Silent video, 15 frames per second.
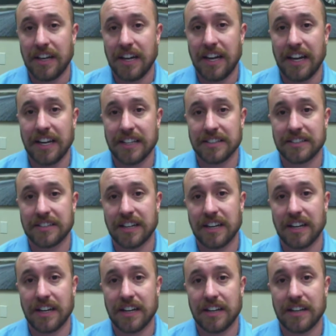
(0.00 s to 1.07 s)
as
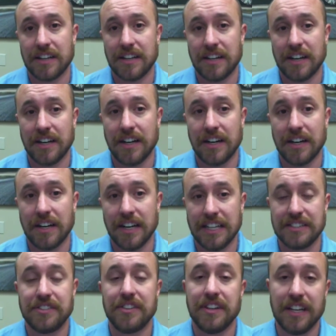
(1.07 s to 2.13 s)
uh, uh,
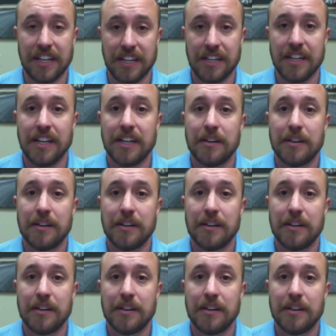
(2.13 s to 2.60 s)
as you need,